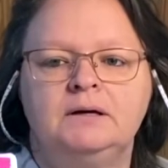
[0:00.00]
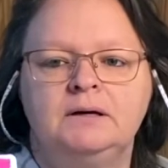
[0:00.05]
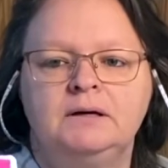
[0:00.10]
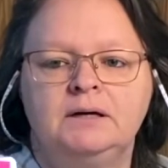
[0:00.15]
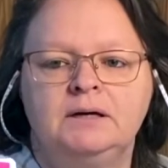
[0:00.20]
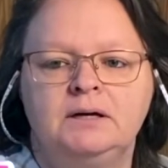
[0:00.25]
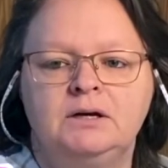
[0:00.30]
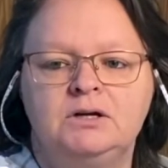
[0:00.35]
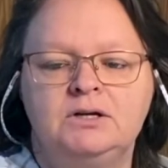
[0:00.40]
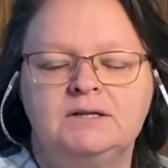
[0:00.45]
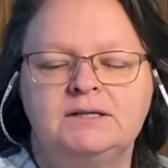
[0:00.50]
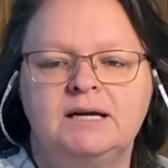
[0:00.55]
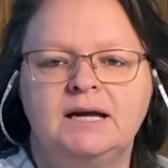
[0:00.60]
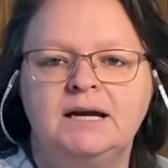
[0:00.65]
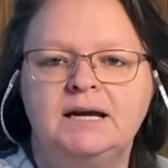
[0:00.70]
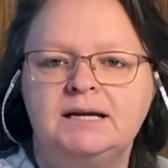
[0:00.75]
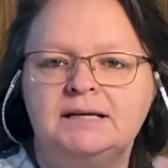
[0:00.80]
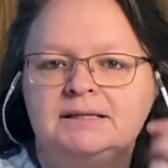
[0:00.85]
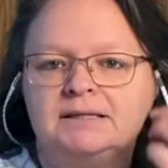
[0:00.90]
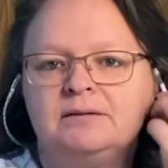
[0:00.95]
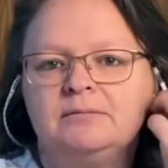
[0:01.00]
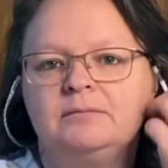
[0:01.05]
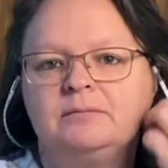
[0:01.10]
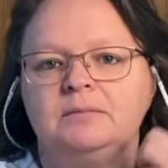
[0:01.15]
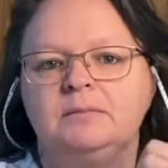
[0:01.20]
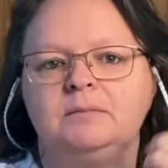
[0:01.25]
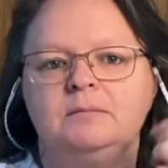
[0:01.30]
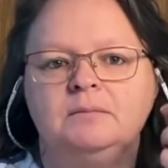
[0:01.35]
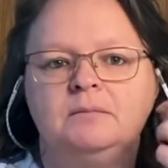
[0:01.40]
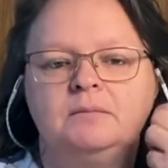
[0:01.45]
You just got to get some
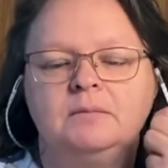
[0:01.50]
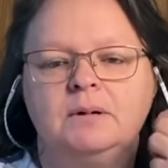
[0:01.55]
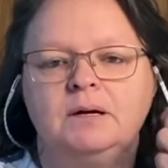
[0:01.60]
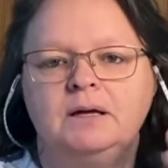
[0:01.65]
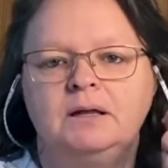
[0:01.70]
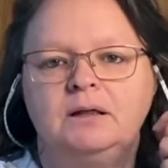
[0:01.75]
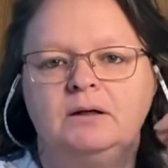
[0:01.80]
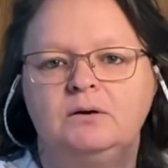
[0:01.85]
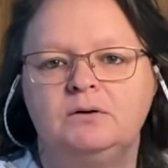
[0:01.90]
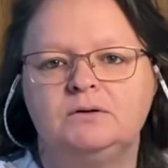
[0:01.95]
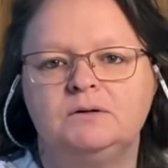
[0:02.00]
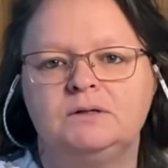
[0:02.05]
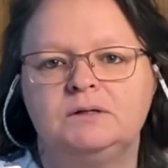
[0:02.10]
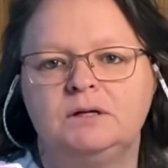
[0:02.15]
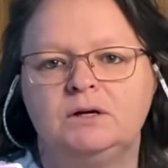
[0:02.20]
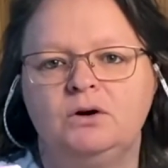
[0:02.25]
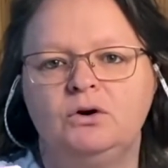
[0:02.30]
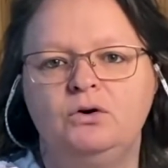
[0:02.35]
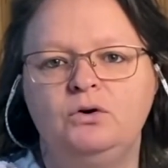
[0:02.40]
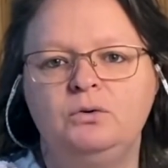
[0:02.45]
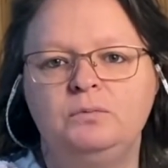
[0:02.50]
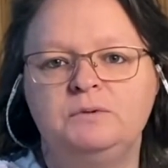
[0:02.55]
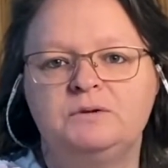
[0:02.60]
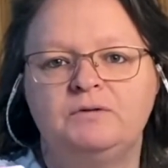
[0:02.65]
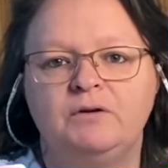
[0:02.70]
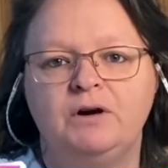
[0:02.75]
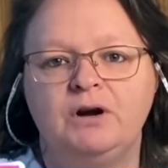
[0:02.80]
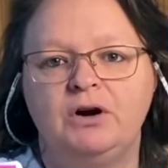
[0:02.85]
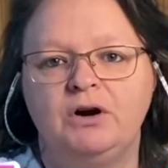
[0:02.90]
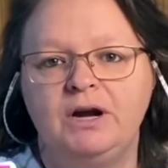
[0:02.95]
those hoops
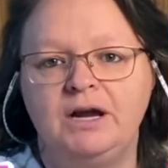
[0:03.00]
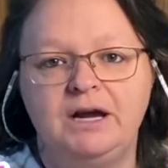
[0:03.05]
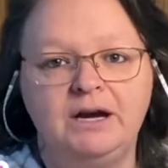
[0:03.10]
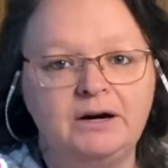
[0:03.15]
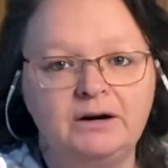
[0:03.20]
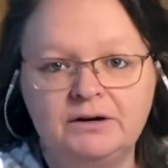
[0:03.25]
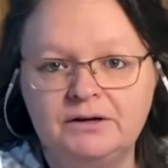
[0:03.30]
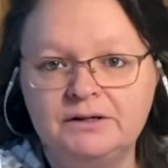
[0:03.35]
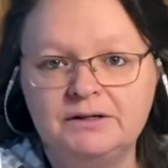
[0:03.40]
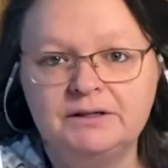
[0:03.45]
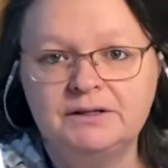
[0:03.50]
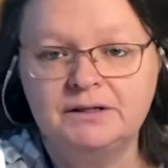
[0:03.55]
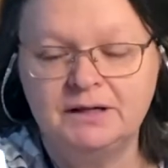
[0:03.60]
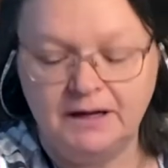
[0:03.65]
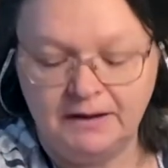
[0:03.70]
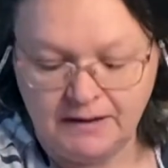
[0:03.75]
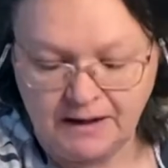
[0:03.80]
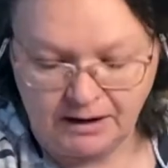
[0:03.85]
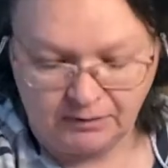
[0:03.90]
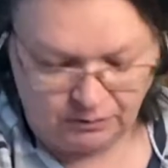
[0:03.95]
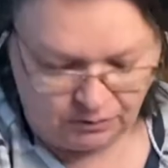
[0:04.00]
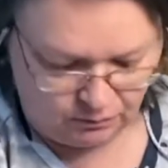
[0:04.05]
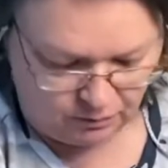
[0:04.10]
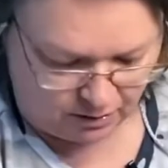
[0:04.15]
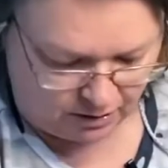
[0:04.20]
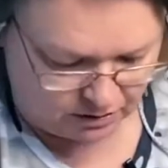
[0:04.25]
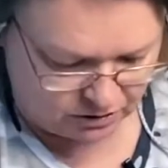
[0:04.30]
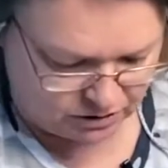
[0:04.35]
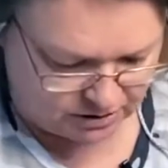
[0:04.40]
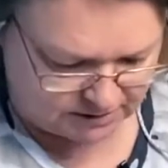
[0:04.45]
for your ears and that would
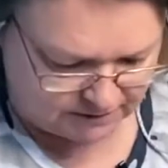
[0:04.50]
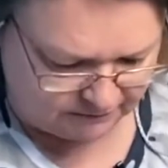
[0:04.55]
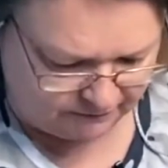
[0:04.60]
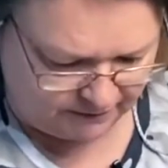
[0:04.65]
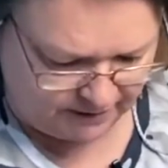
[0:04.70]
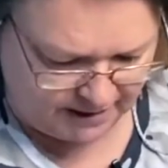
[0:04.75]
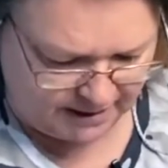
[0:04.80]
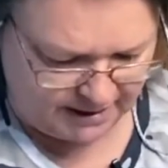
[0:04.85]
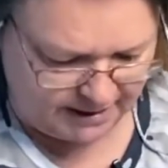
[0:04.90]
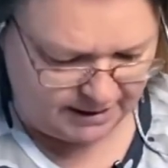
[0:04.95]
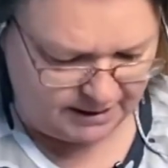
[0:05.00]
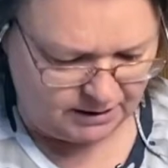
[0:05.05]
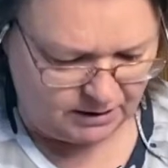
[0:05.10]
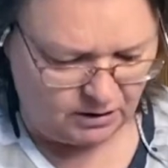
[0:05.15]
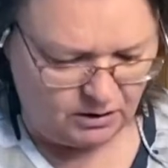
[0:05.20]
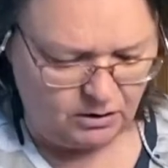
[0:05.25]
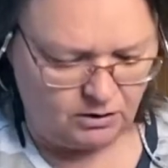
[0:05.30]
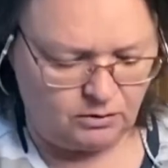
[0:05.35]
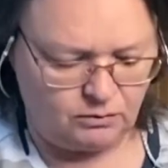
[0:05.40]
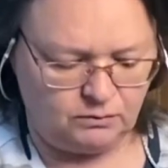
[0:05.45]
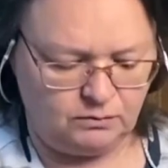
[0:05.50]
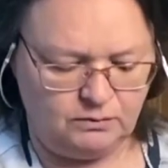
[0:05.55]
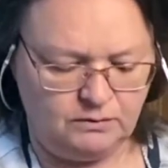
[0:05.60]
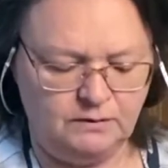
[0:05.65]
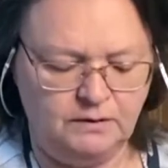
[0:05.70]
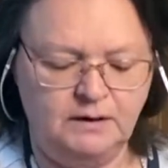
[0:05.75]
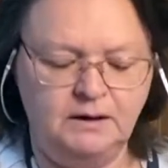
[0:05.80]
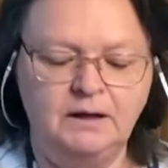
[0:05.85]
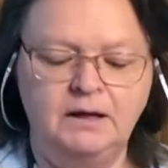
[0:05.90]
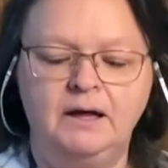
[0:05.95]
work just fine. Oh,
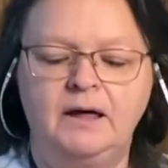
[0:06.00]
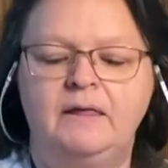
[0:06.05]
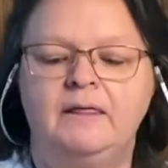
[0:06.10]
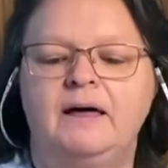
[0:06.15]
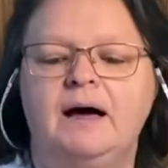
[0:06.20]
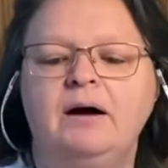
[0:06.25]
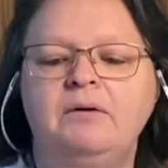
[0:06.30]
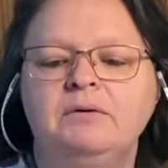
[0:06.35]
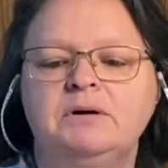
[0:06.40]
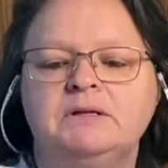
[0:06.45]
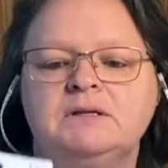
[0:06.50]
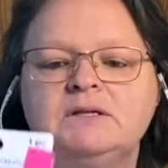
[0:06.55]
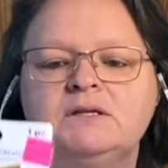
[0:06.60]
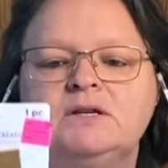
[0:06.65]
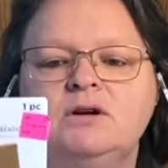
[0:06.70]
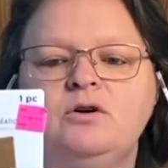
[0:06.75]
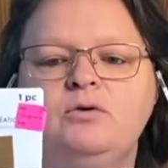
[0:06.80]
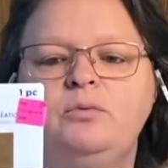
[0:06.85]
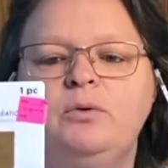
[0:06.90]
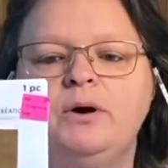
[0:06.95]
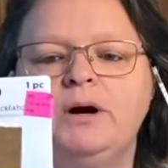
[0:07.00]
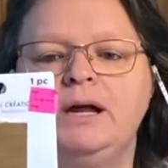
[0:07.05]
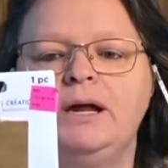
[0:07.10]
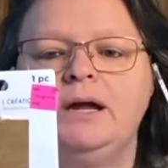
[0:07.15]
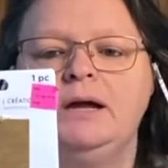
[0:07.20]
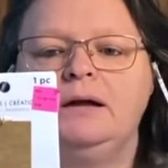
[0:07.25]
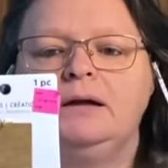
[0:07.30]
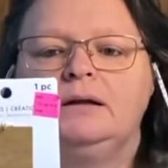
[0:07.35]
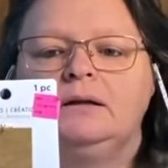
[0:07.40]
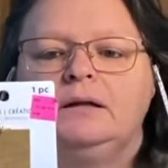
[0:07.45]
that one's so pretty.
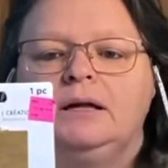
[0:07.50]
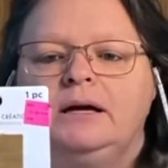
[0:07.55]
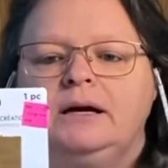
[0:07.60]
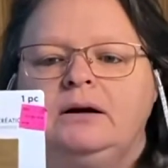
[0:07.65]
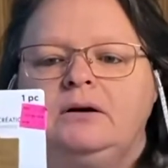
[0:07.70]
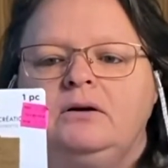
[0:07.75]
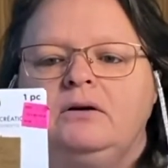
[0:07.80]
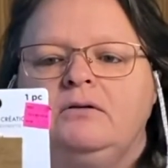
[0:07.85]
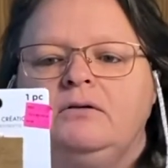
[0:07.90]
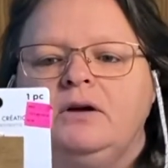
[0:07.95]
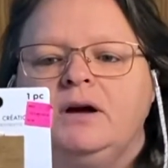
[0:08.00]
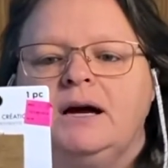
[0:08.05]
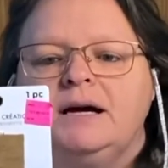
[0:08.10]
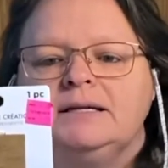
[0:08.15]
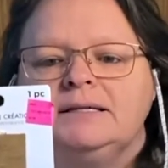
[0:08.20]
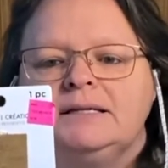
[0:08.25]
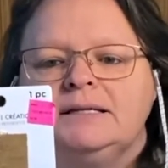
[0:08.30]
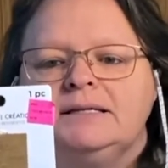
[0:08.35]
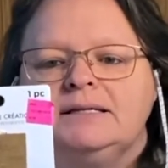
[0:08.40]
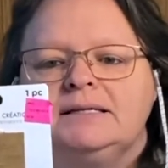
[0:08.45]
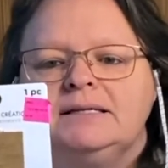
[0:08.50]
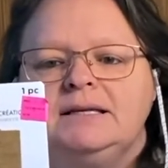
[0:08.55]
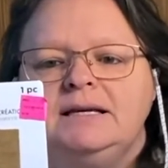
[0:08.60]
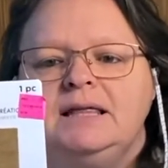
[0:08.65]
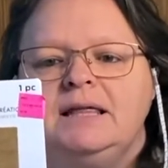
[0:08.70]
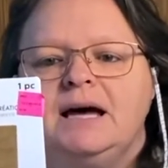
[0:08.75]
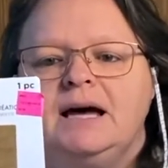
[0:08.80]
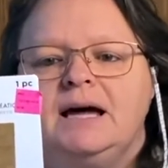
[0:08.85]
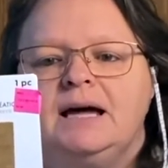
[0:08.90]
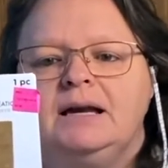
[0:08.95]
I don't know if you guys can see
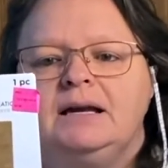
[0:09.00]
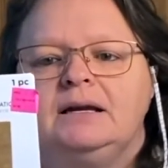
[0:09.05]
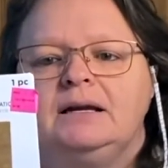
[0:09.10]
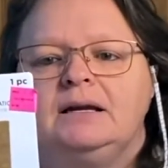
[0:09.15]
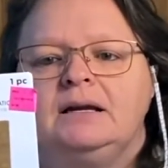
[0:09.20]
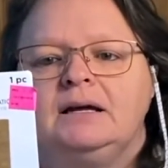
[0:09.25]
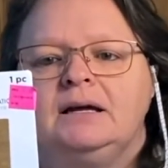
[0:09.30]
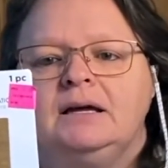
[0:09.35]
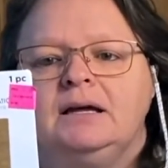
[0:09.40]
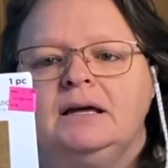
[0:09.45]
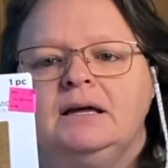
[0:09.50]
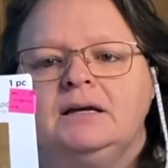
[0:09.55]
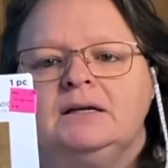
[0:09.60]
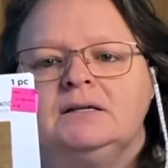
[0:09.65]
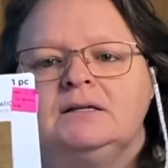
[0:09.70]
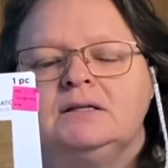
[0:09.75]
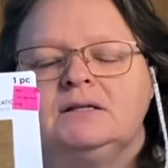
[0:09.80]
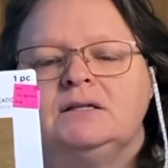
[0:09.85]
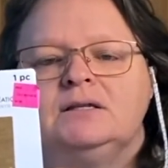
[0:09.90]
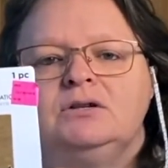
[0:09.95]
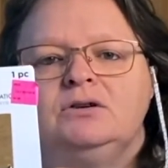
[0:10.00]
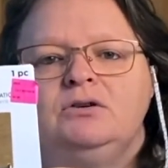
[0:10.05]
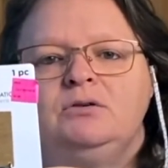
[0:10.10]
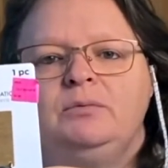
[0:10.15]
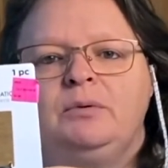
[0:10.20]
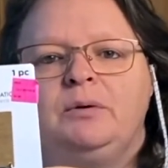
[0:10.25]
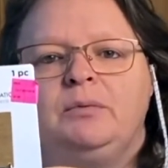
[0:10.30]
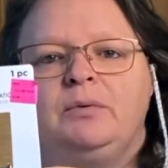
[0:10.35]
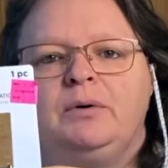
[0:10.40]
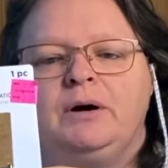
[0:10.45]
that.
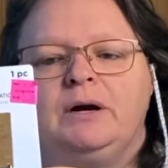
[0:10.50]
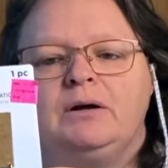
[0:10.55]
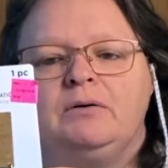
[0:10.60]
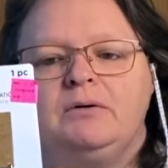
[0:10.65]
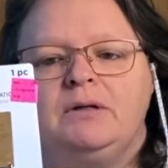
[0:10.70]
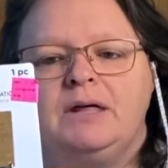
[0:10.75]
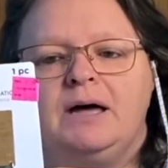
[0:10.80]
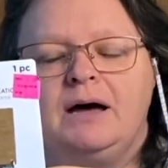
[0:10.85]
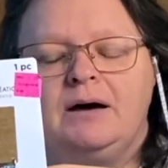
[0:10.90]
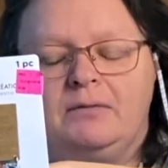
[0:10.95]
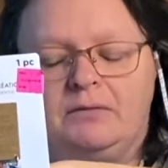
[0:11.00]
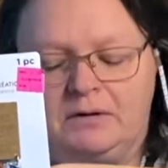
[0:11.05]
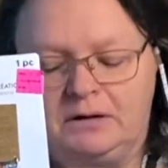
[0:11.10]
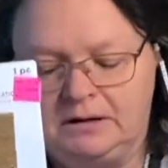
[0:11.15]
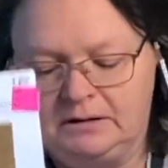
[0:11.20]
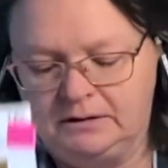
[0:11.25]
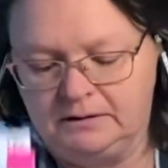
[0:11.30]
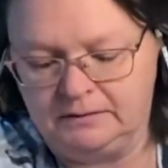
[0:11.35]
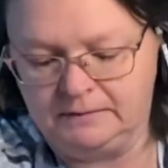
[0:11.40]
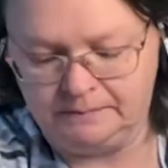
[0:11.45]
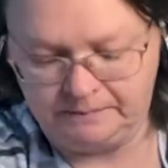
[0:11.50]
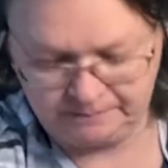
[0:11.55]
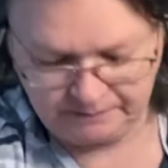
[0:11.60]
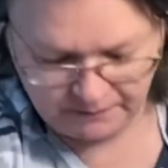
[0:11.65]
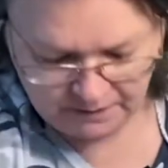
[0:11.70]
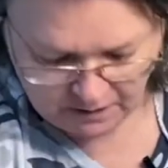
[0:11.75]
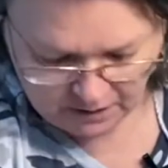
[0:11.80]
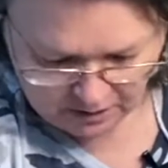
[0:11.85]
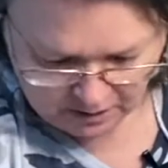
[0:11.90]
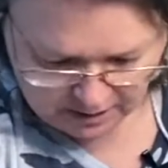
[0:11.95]
Super pretty with that one.
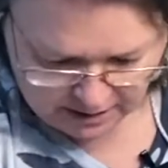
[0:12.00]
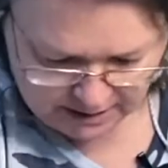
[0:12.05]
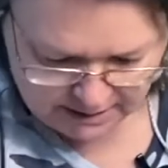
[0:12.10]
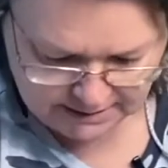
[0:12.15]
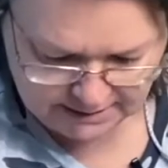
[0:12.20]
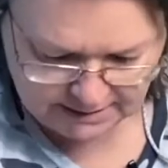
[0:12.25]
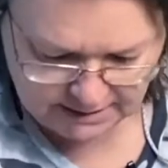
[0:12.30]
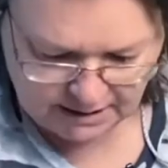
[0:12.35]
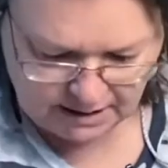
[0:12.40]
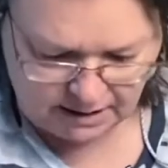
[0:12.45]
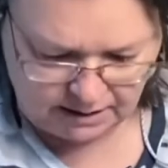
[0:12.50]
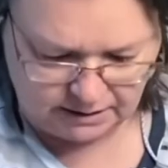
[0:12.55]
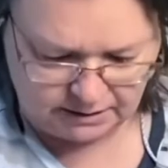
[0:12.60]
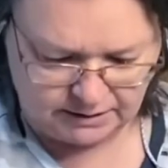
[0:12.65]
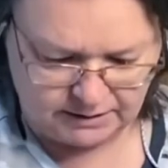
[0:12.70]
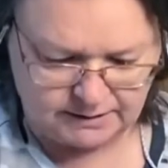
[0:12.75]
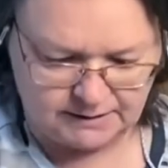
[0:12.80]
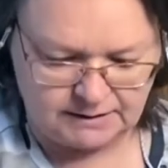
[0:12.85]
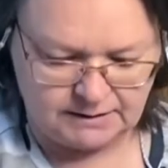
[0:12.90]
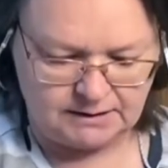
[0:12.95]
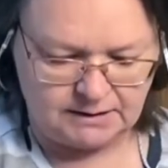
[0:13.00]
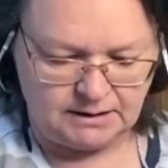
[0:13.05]
All kinds of colors.